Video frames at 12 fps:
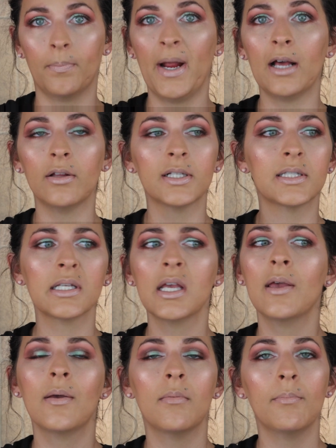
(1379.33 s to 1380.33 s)
and her
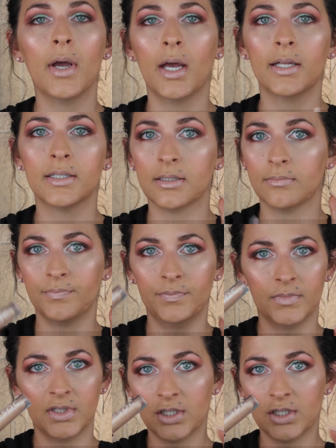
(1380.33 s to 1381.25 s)
palettes, but